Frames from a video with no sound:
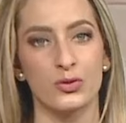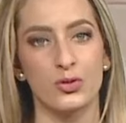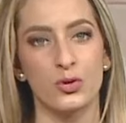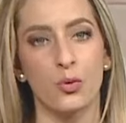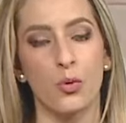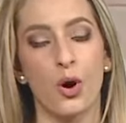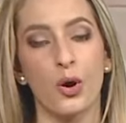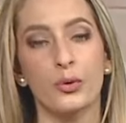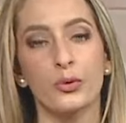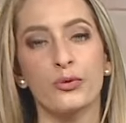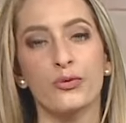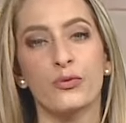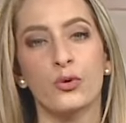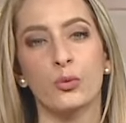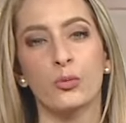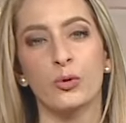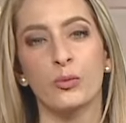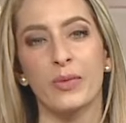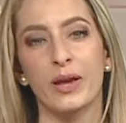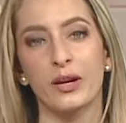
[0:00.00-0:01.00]
to honor former
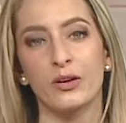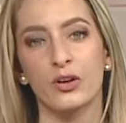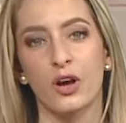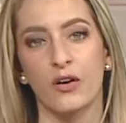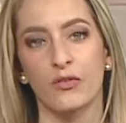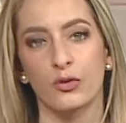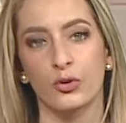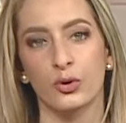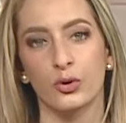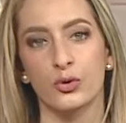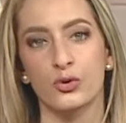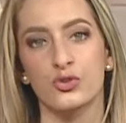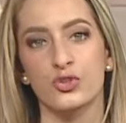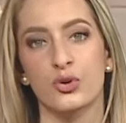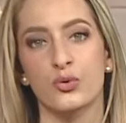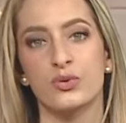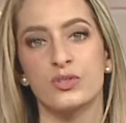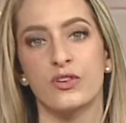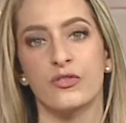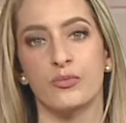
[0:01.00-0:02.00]
Maine Governor
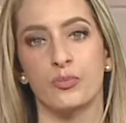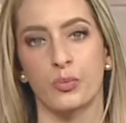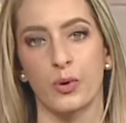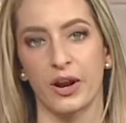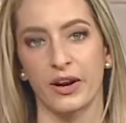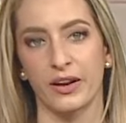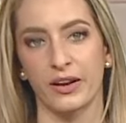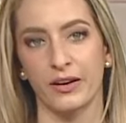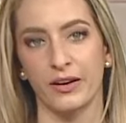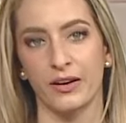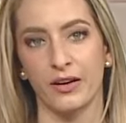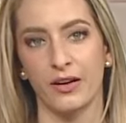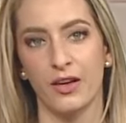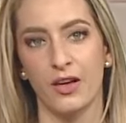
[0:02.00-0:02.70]
Joseph Brennan.